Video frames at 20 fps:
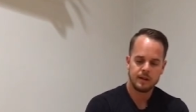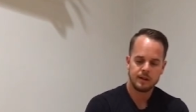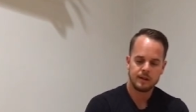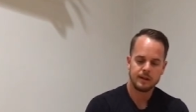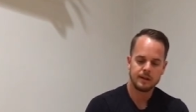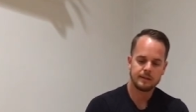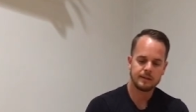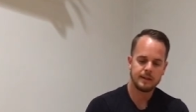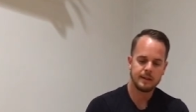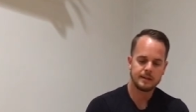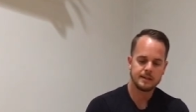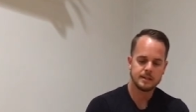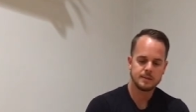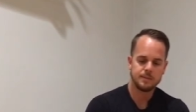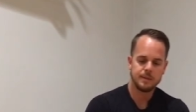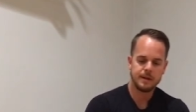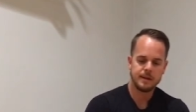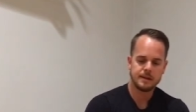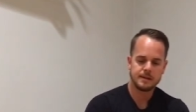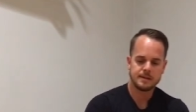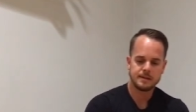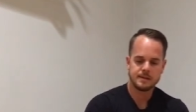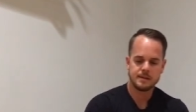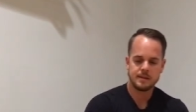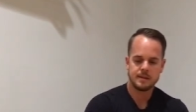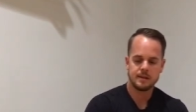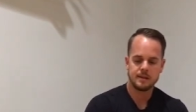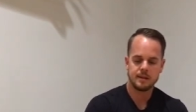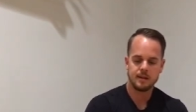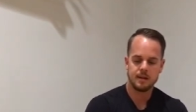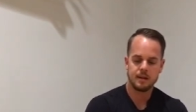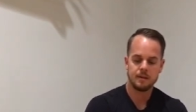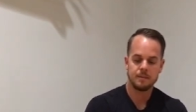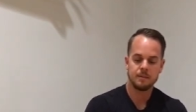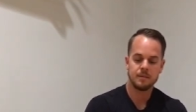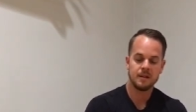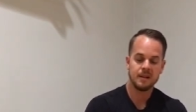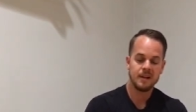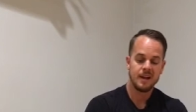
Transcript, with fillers: get that space. Um,